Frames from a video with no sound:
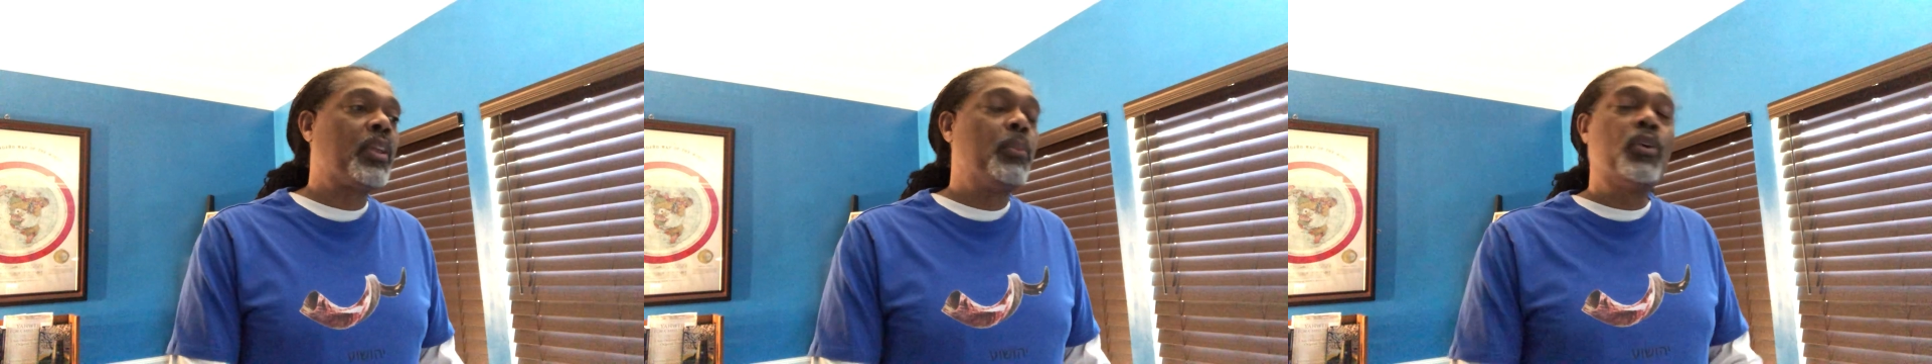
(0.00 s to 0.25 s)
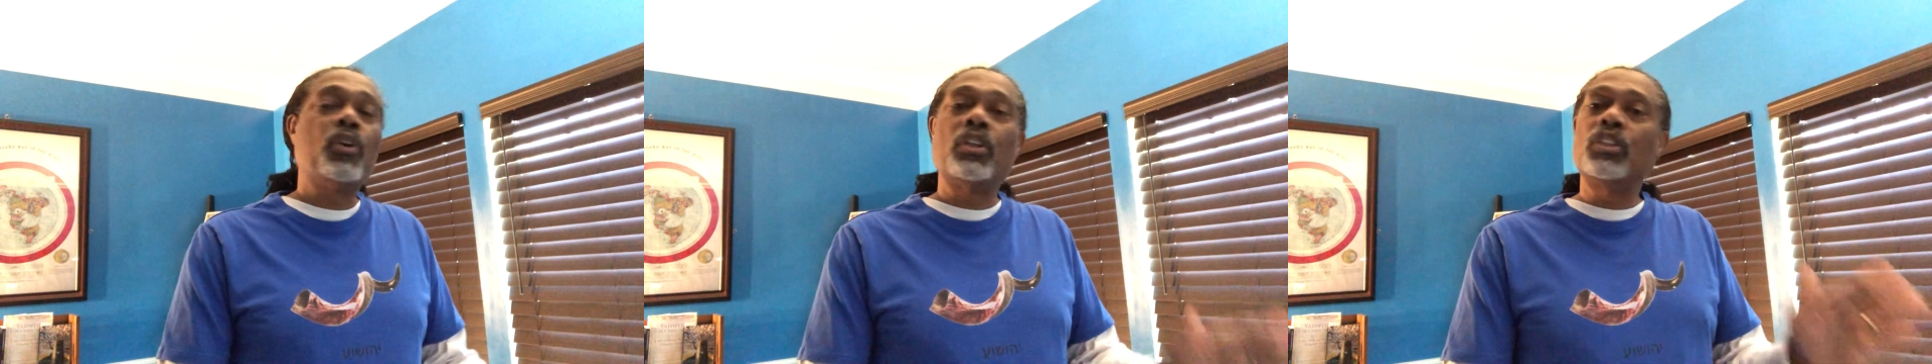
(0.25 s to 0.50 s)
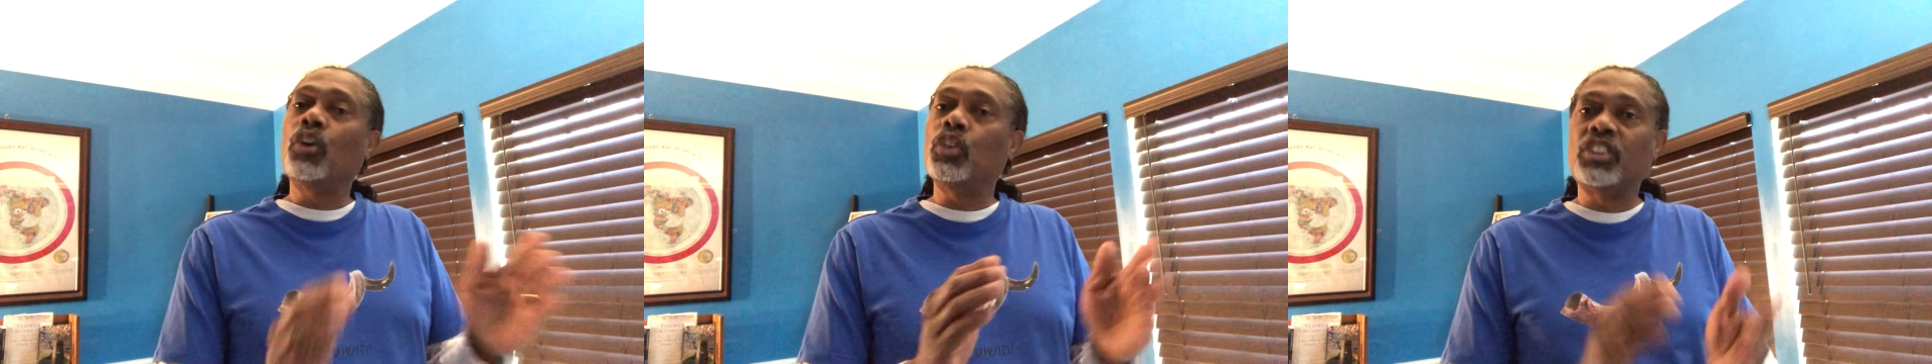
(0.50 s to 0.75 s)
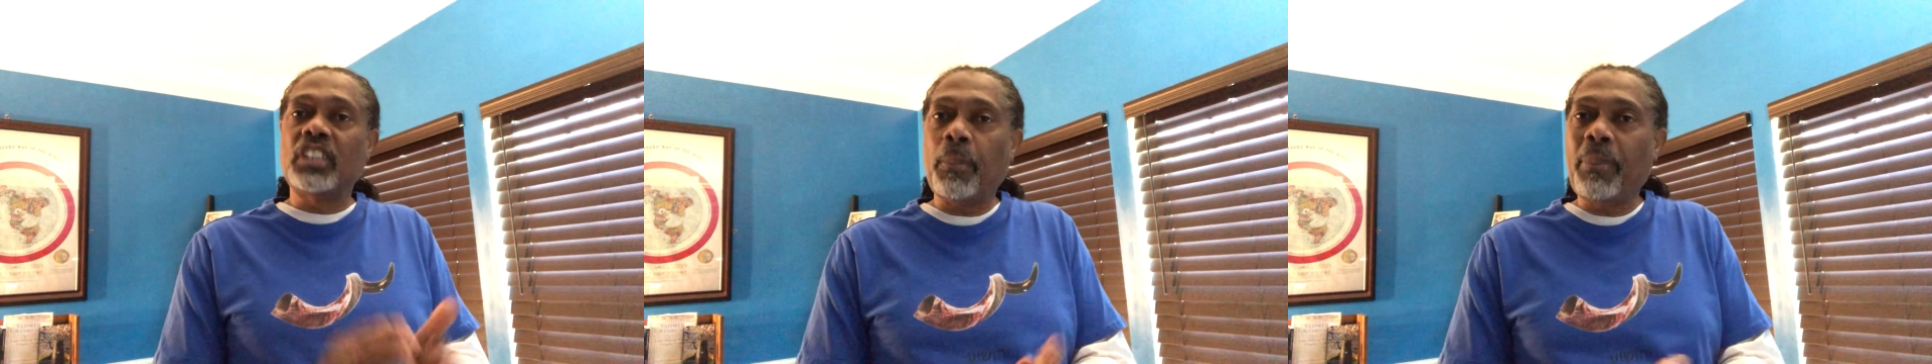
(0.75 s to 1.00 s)
We're going to go
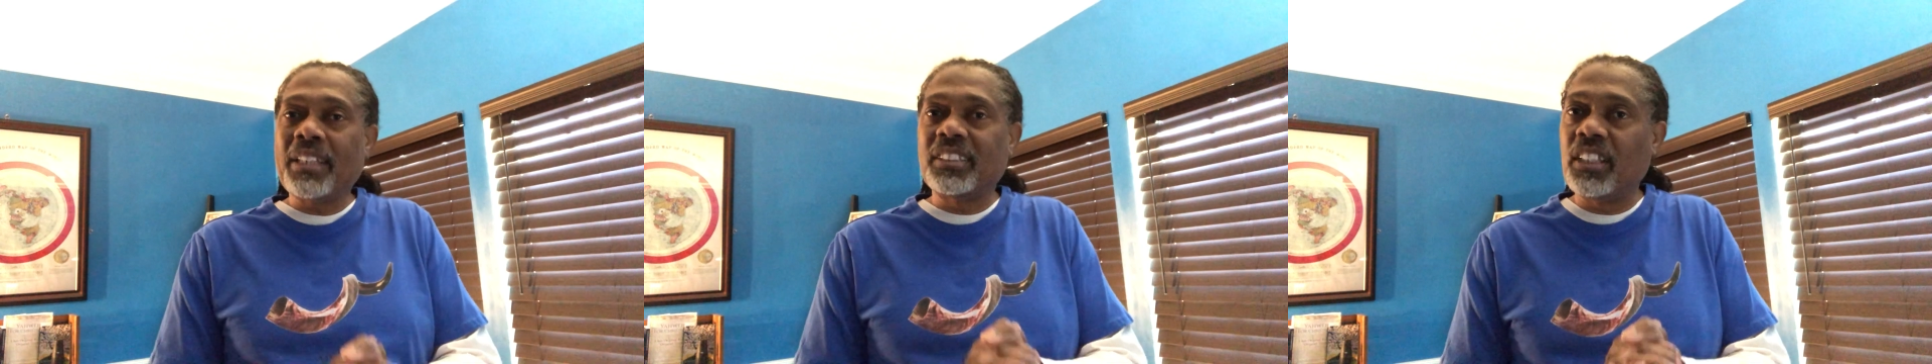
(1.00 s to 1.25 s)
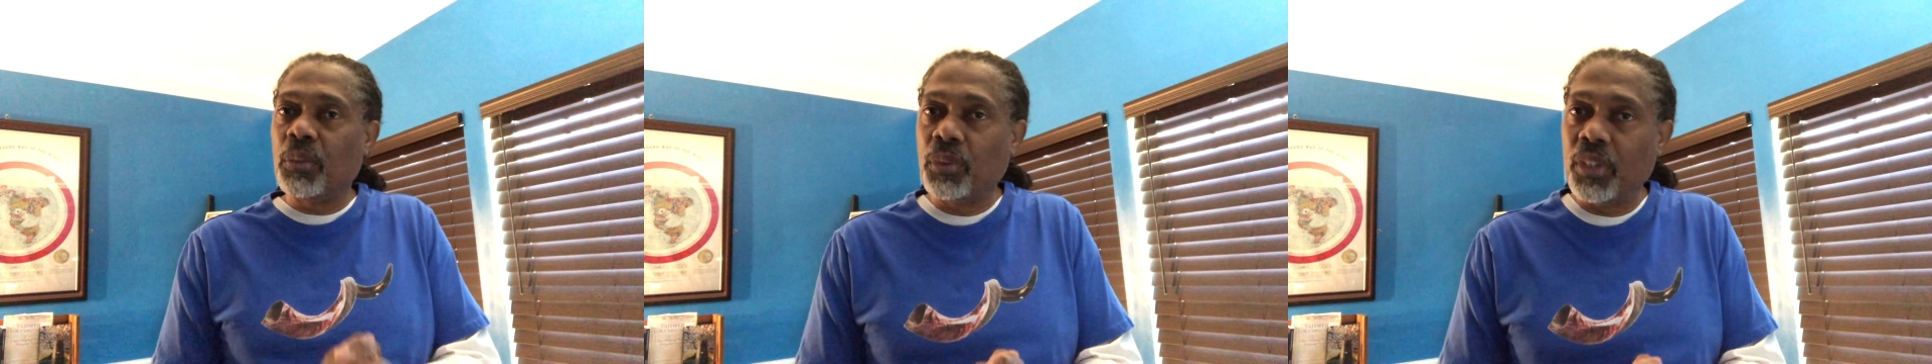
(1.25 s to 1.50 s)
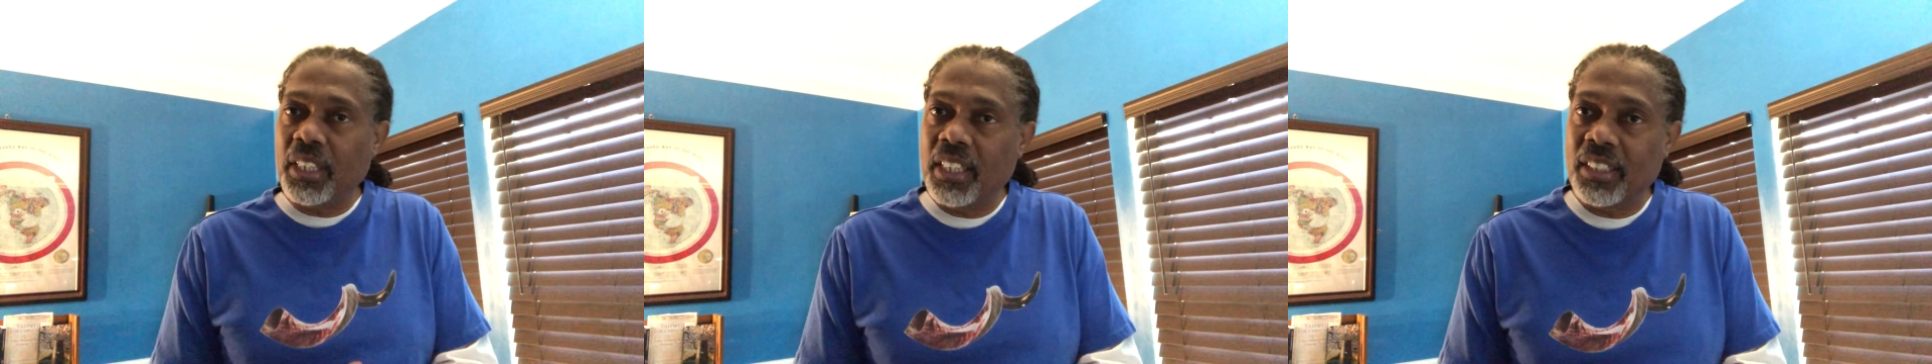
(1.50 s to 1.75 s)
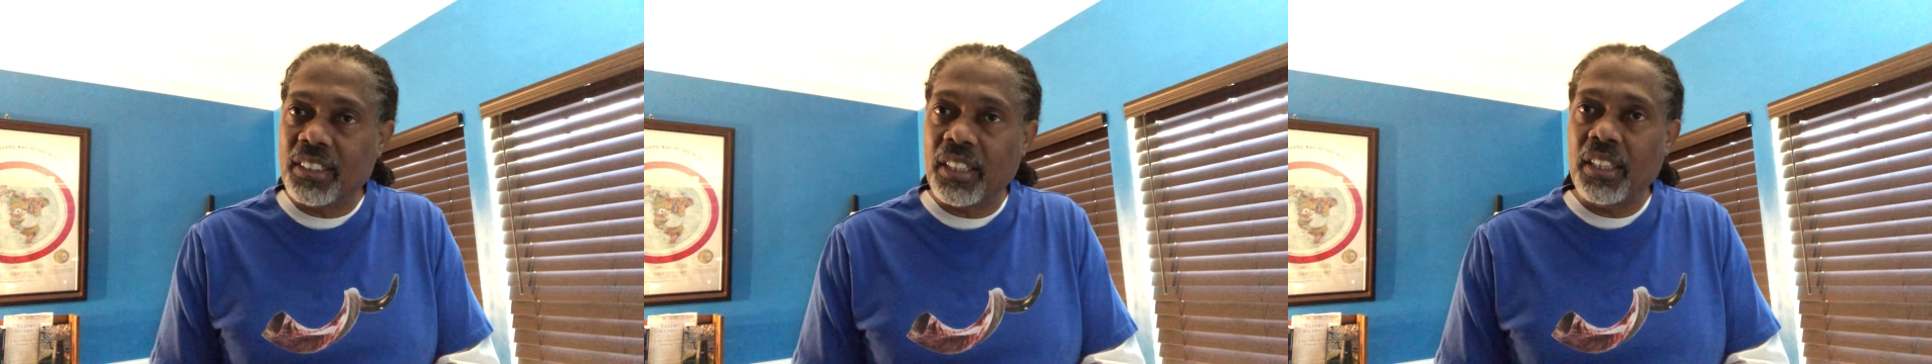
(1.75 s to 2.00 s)
step by step, real
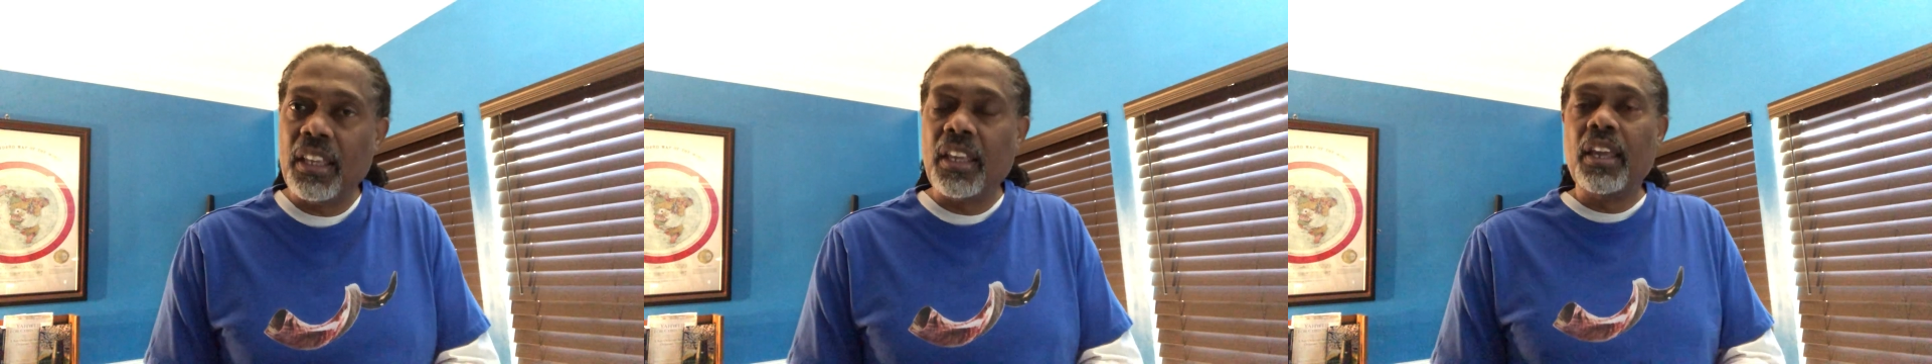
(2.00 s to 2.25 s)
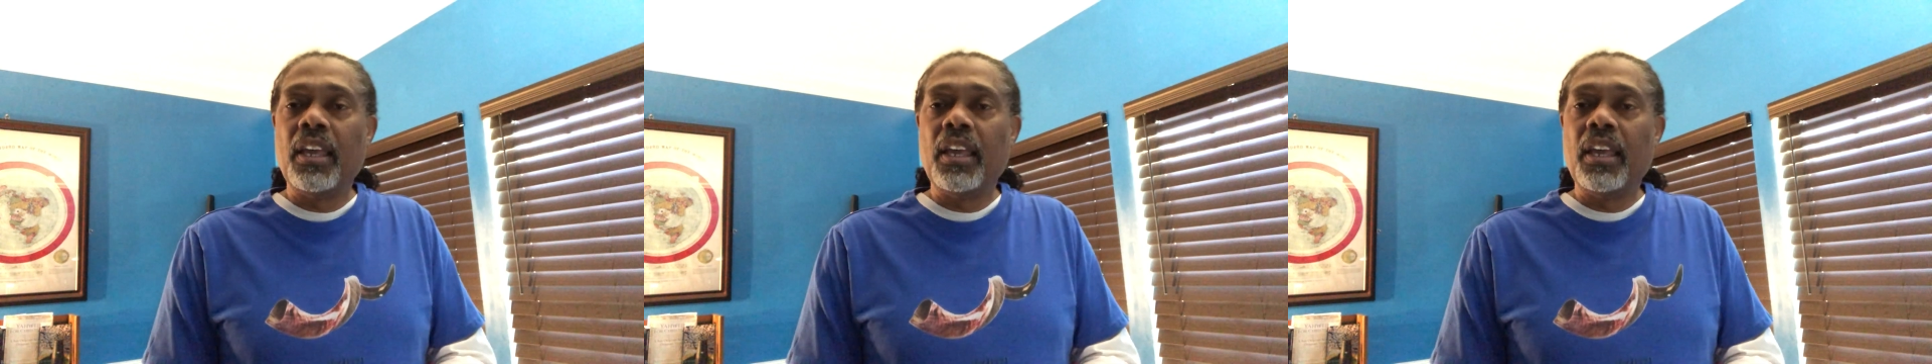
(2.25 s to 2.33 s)
easy.